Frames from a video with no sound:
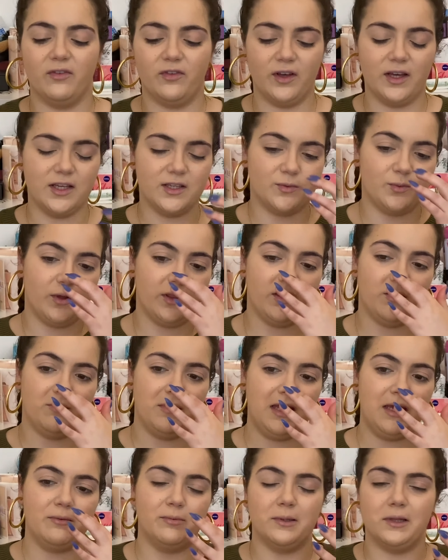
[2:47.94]
face with the
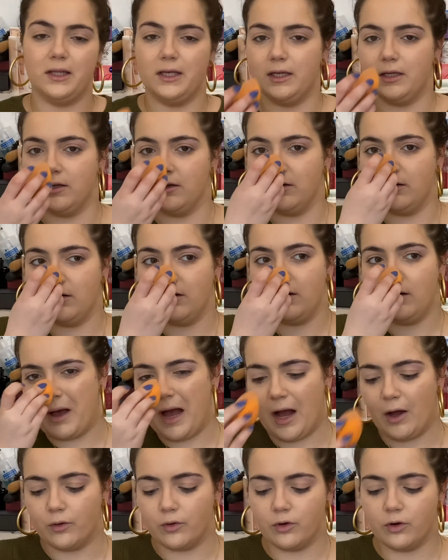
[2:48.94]
Maybelline
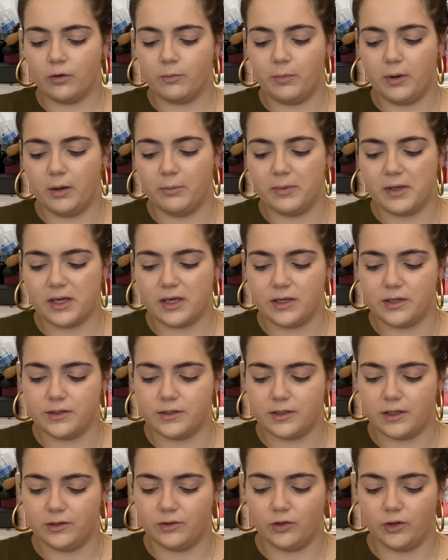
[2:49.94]
powder, but
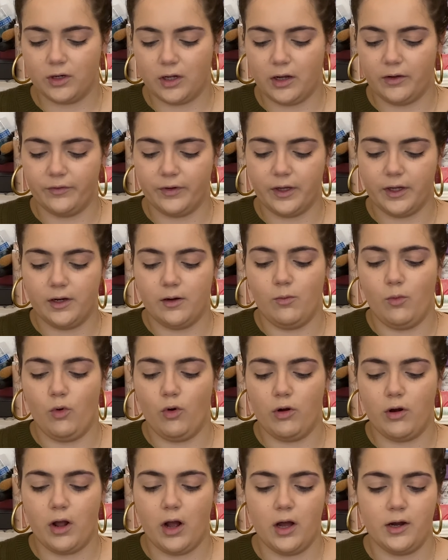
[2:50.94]
because I don't have it
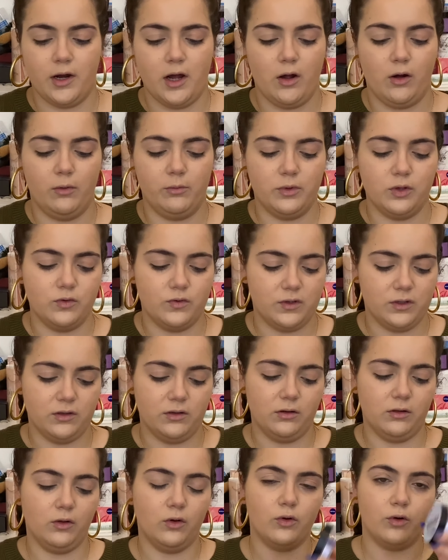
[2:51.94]
anymore, and now I'm using
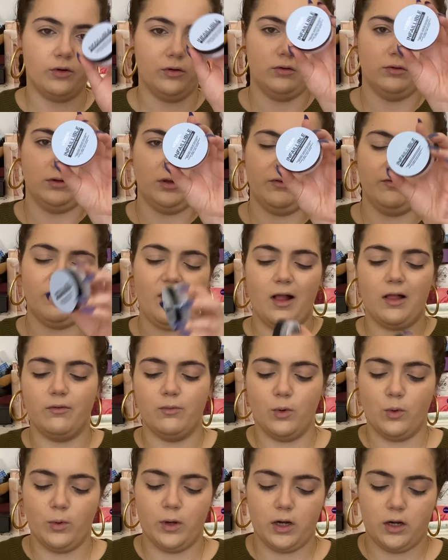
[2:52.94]
the L'Oreal
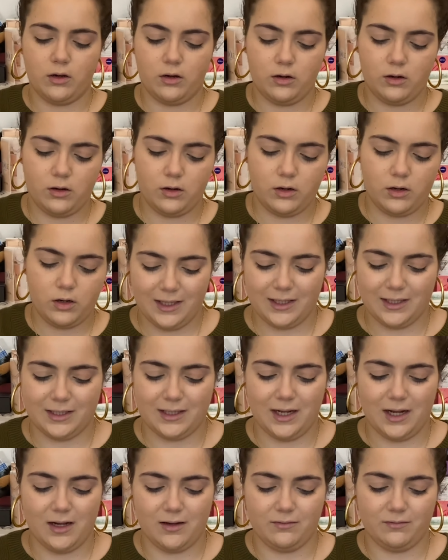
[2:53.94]
Infallible one because
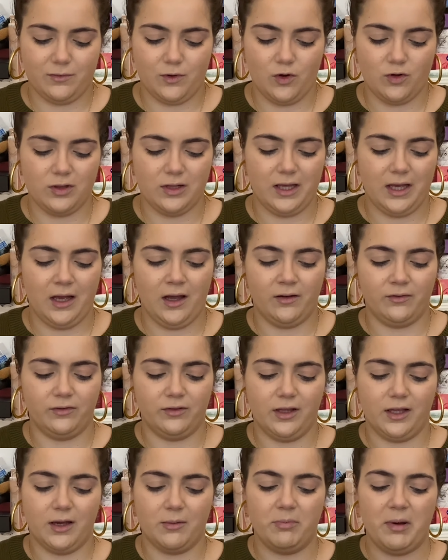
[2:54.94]
I only have
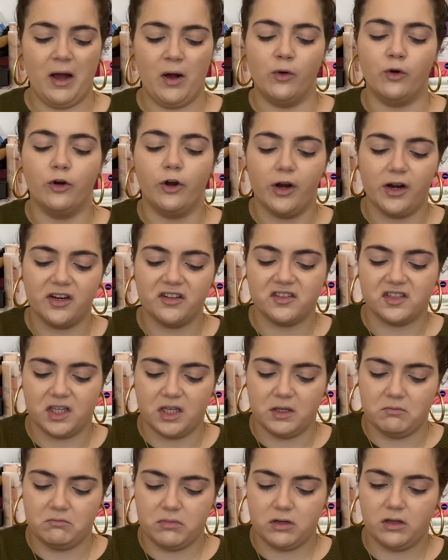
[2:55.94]
like a powder at a
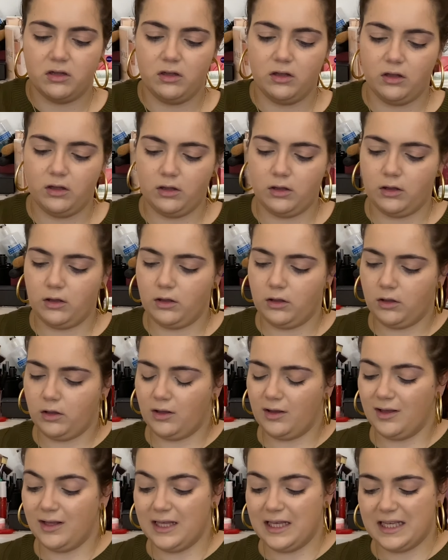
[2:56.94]
time.
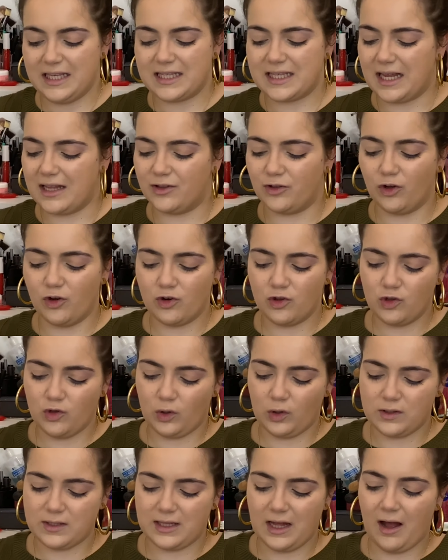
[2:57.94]
So I don't
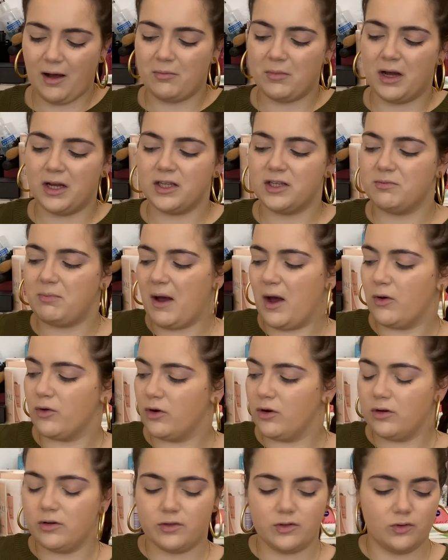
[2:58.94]
use that much
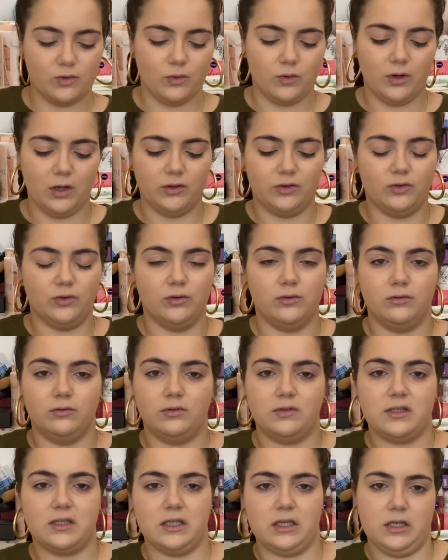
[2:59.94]
powder, so I don't
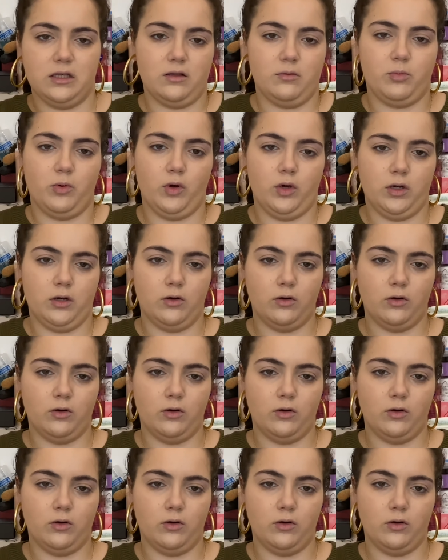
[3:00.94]
see the point